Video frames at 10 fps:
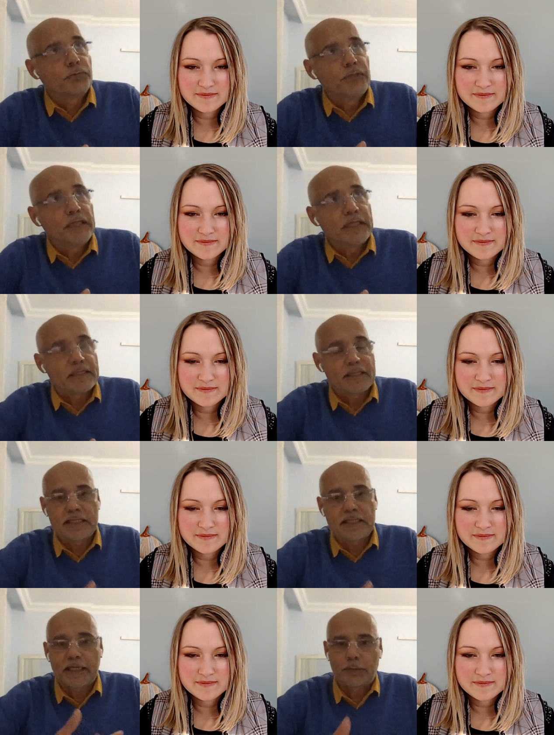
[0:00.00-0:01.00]
Speaker 1: want to be is
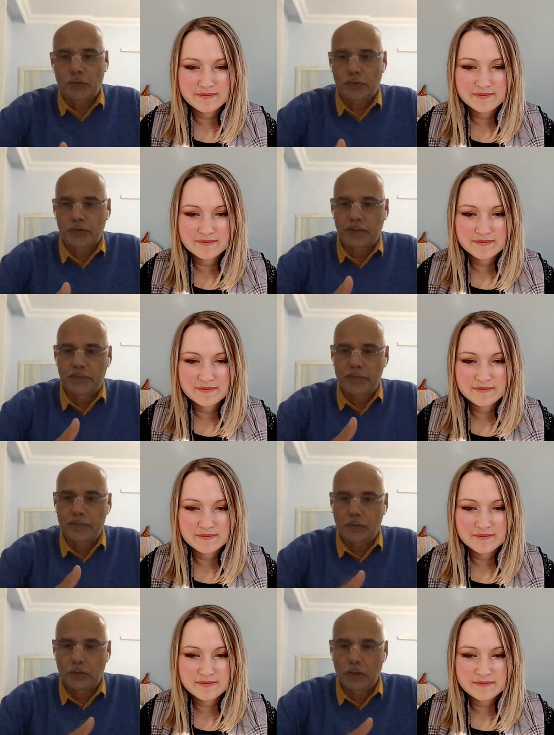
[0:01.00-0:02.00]
the second product that
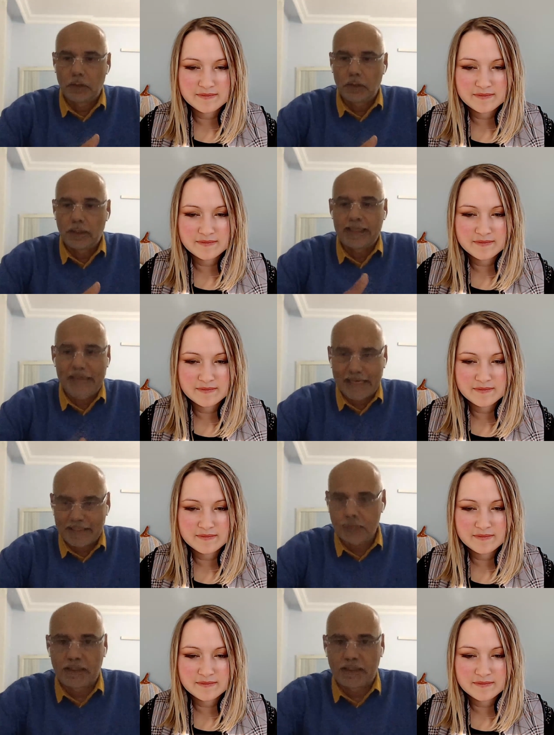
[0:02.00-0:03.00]
people
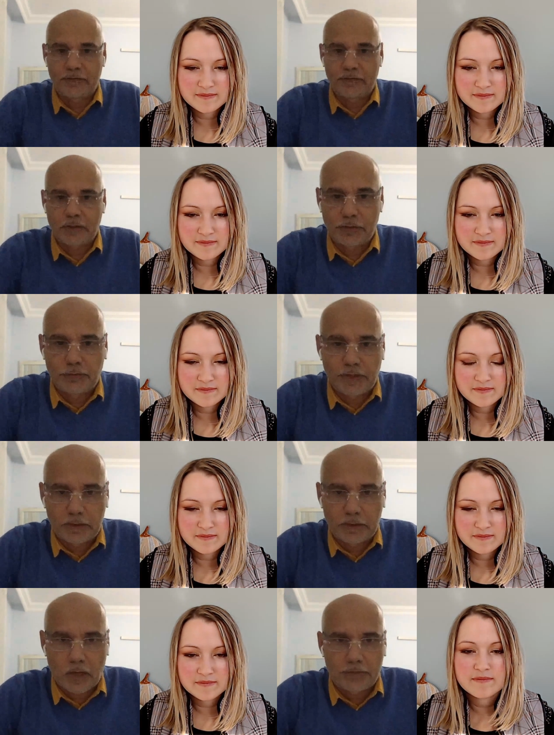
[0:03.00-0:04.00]
get when they start
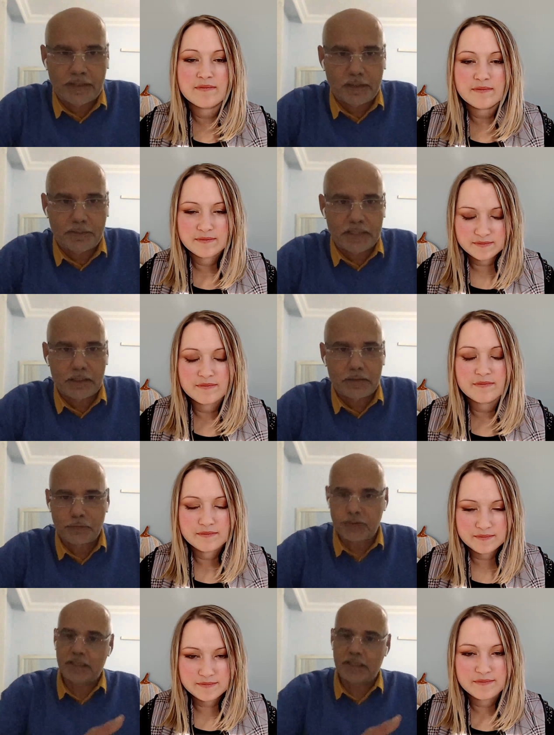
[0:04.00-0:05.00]
using graph
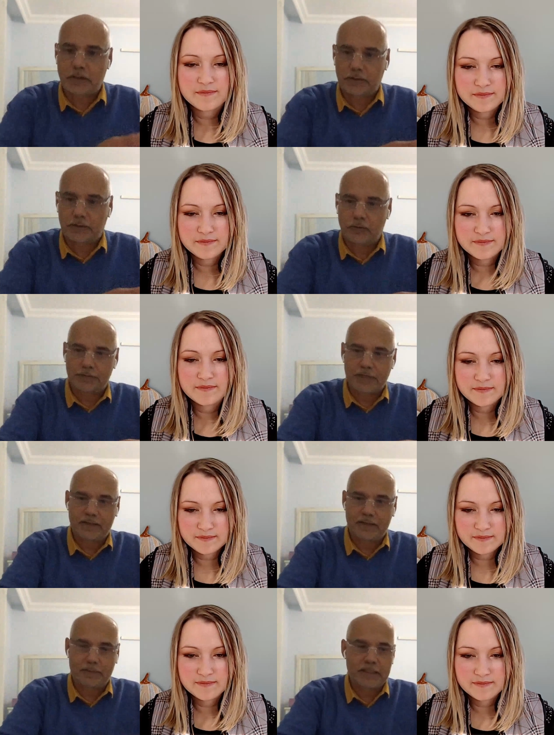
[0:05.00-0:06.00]
databases. First, they start a graph
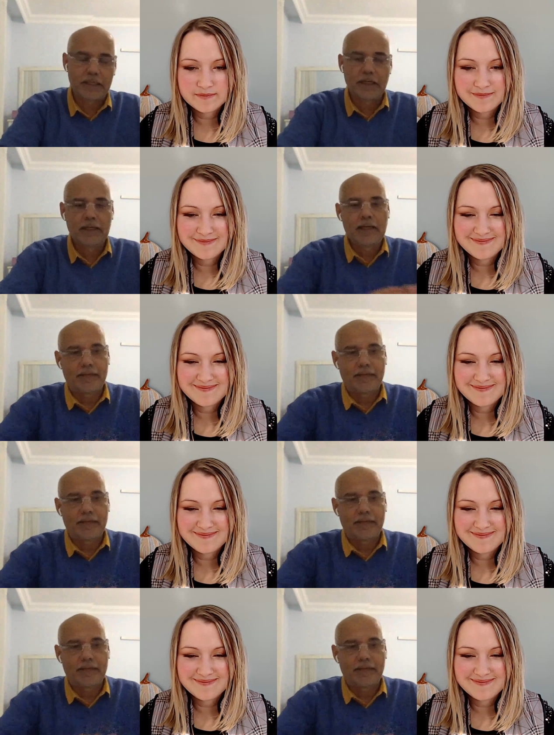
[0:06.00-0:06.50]
database,